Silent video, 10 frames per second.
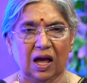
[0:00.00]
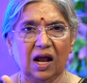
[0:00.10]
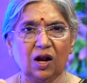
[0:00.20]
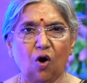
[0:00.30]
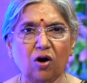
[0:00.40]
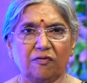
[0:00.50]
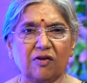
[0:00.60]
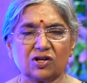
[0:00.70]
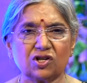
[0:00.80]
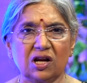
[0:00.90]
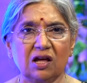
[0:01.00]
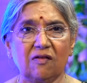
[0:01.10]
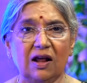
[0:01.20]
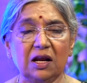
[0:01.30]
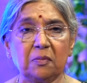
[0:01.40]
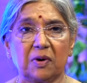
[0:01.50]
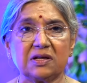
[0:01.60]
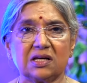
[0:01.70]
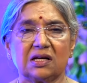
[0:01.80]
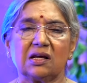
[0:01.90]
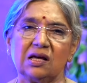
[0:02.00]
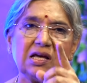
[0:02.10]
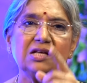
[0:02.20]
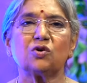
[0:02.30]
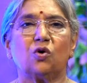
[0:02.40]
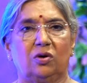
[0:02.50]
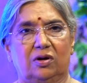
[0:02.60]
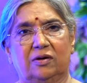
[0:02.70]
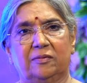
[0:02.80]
and not functioning well in present. He is old.